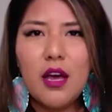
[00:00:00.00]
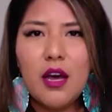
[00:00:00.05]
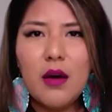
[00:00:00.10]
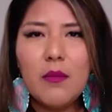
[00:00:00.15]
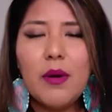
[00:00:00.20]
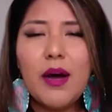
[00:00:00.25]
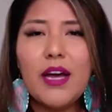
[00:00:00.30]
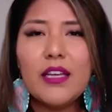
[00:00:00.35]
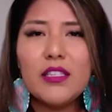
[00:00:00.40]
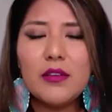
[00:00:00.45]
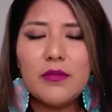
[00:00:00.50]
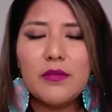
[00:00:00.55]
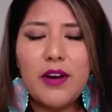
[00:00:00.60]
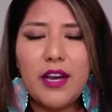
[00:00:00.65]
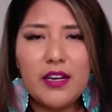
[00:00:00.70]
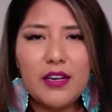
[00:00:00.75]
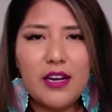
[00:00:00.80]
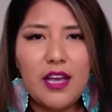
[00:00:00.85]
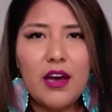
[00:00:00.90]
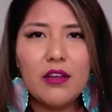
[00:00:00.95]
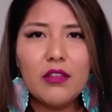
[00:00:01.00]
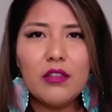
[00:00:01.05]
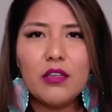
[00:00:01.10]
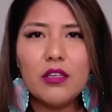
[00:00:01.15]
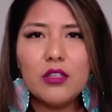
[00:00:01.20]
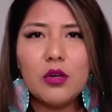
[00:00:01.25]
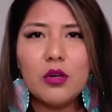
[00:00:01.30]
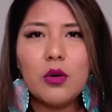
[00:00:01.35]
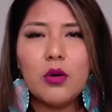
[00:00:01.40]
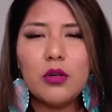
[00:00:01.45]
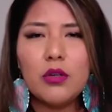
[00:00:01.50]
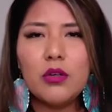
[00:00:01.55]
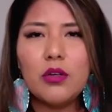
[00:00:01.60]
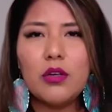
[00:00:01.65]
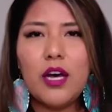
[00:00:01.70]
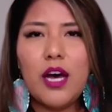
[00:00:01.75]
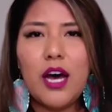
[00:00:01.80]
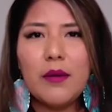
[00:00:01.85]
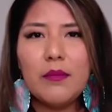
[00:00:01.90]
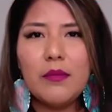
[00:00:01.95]
But as of right now, the total
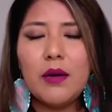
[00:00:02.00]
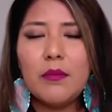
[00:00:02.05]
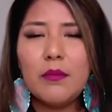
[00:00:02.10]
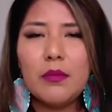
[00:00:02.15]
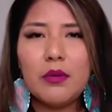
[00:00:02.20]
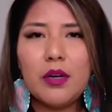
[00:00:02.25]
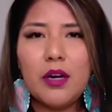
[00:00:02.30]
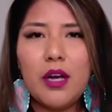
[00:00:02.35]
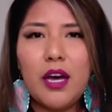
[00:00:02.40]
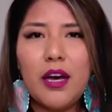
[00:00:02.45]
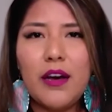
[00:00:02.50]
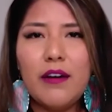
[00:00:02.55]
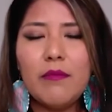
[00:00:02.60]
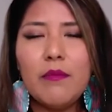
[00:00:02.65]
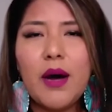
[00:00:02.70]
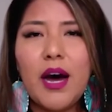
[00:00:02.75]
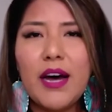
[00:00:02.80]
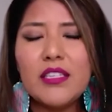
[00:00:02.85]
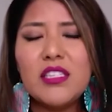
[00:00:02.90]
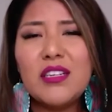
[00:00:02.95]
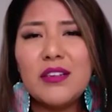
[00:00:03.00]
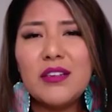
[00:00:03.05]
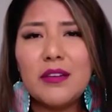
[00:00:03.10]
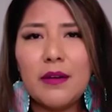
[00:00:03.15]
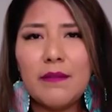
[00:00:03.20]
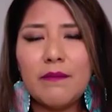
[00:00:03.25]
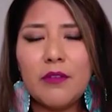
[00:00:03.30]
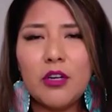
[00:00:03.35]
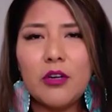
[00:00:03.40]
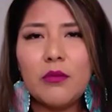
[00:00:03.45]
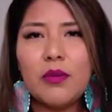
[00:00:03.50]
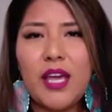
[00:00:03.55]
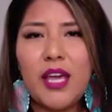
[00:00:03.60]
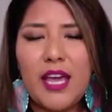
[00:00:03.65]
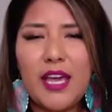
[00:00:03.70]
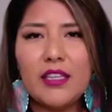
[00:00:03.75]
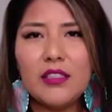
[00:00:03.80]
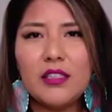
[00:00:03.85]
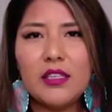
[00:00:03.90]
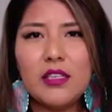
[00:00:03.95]
number of positive confirmed
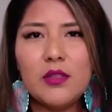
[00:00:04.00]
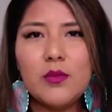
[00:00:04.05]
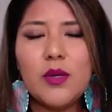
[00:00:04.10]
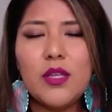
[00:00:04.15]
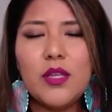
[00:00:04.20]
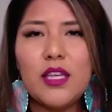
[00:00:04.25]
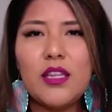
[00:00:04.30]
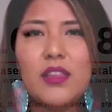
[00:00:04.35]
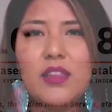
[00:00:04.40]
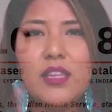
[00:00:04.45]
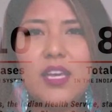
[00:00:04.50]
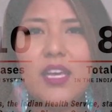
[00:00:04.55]
cases within the